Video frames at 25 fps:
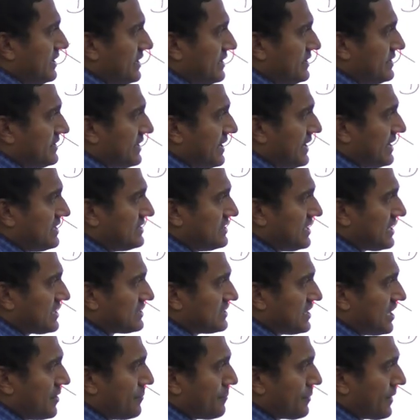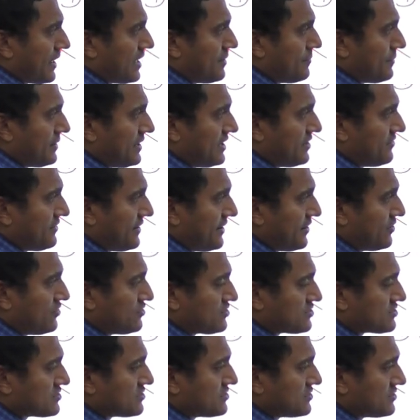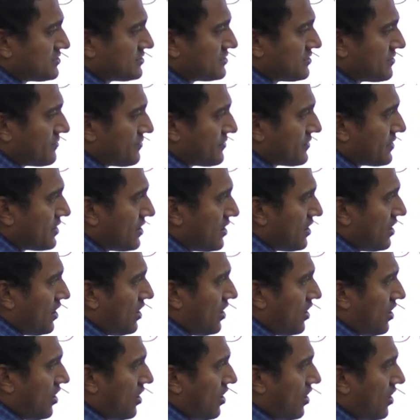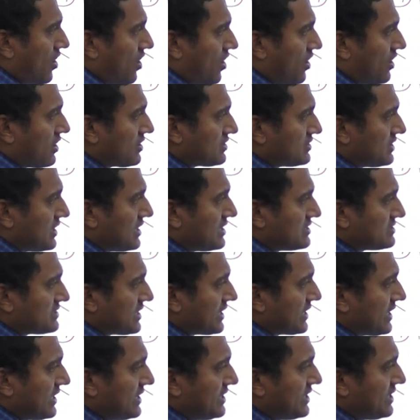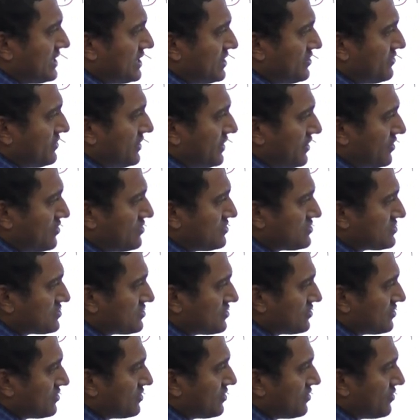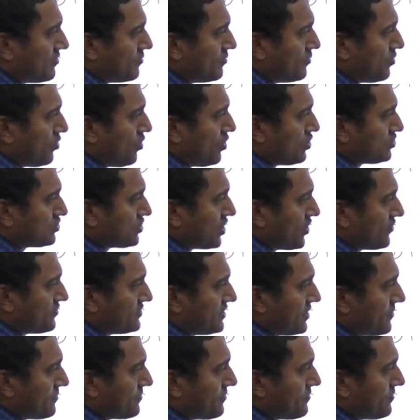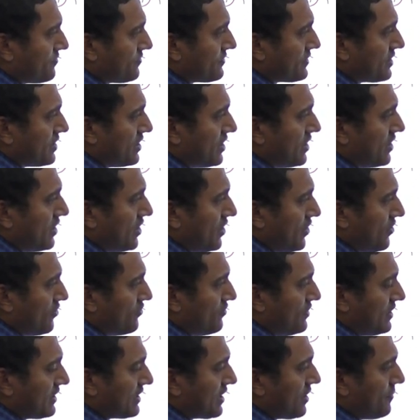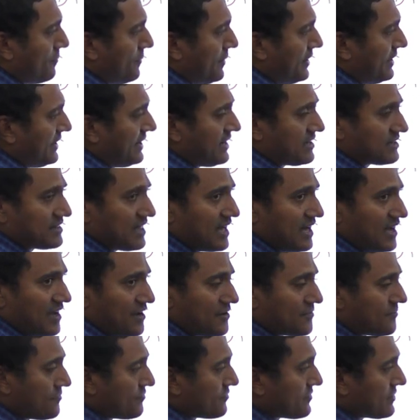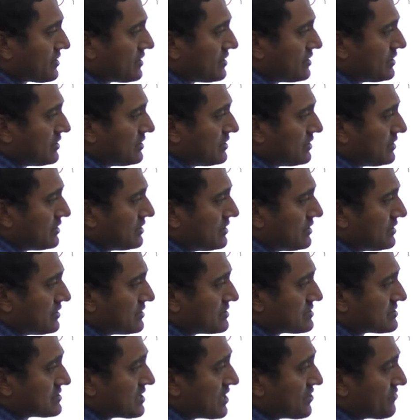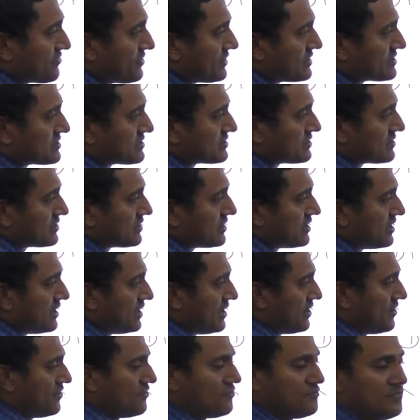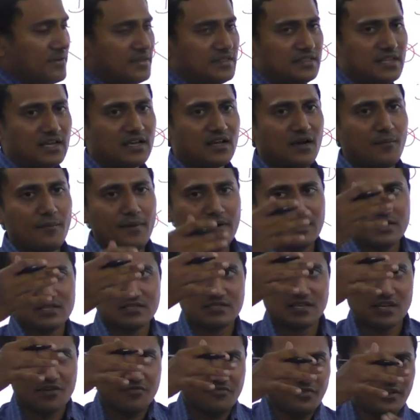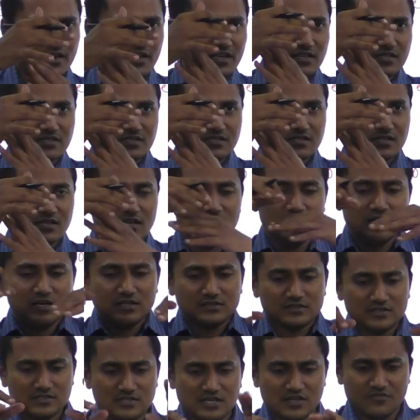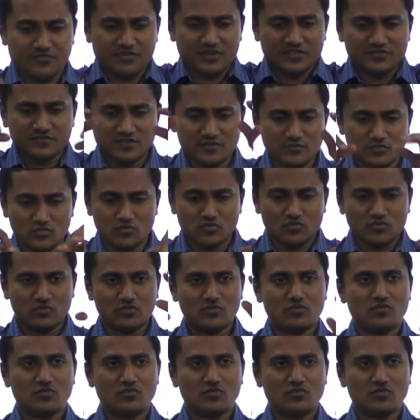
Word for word: either the primary waves or the secondary waves, both of them will come and hit the surface. When they come into surface, the surface will move.